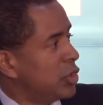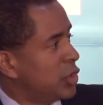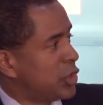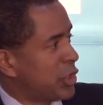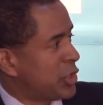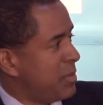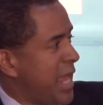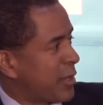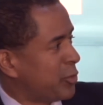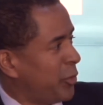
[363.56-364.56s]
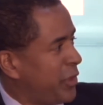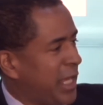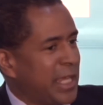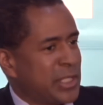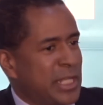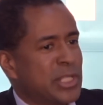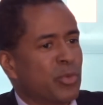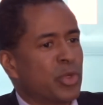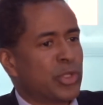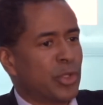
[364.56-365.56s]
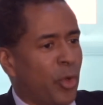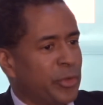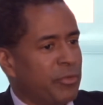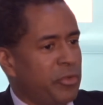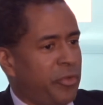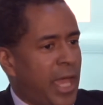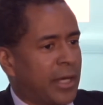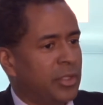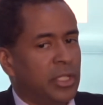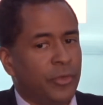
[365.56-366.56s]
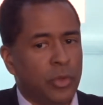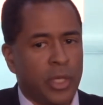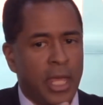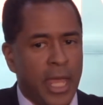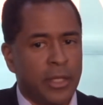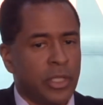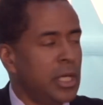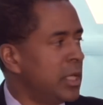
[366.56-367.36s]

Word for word: just some natural thing. It's the result of the fact that if you can't